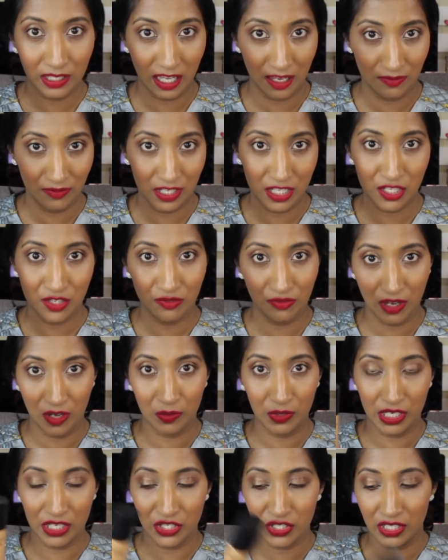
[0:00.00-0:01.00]
coverage
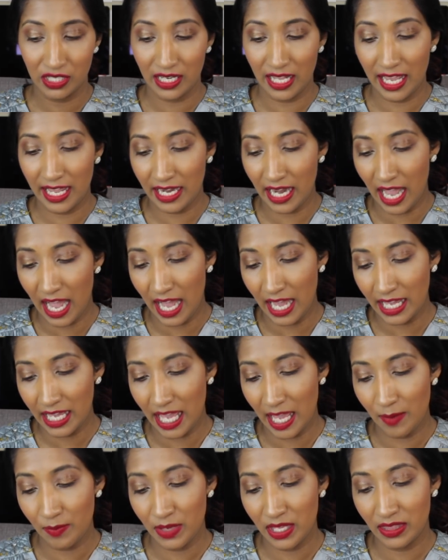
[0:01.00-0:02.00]
foundation, and I
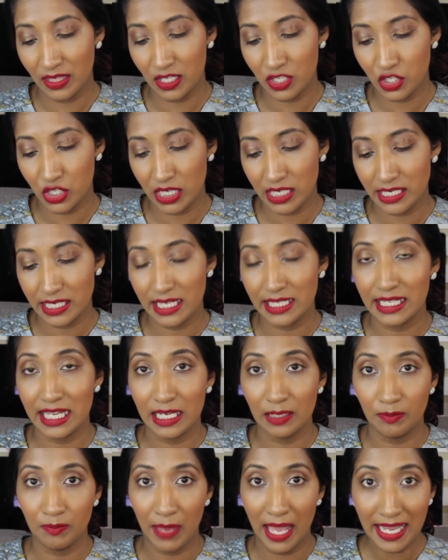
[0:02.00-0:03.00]
am in the shade
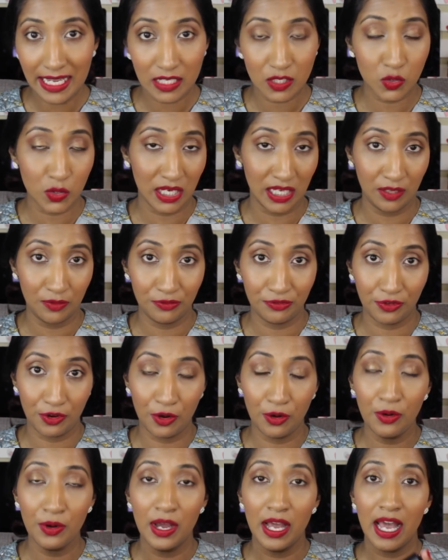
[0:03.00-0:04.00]
Nutmeg
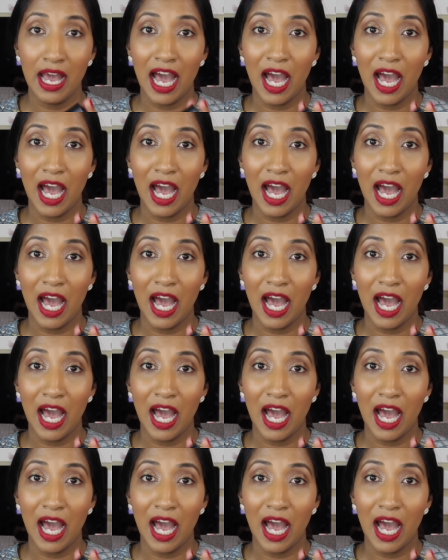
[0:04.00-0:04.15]
24.